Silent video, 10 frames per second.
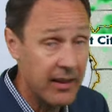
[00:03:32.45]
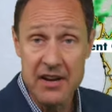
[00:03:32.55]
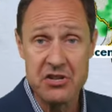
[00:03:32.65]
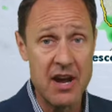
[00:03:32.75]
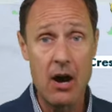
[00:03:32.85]
a
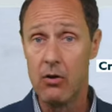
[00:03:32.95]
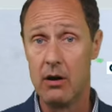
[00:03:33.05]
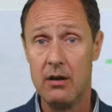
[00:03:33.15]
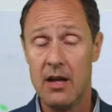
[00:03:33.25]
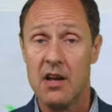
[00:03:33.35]
light
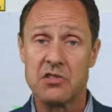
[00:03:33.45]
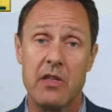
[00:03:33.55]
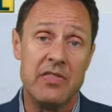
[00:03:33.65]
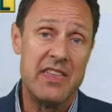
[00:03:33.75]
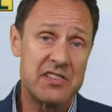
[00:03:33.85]
shower. So
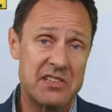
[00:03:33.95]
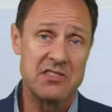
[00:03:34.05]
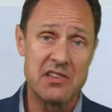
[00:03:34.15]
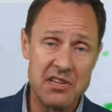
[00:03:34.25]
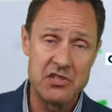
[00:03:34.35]
this
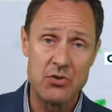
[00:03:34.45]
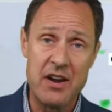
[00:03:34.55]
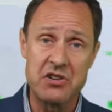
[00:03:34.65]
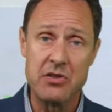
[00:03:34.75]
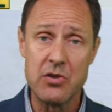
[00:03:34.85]
is the
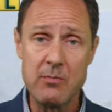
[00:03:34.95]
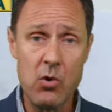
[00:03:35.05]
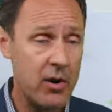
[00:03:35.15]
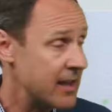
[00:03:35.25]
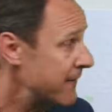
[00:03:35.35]
situation through the
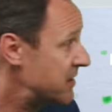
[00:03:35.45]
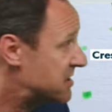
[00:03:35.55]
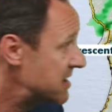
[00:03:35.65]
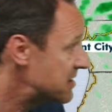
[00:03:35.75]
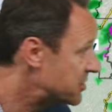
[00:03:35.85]
morning. If you see a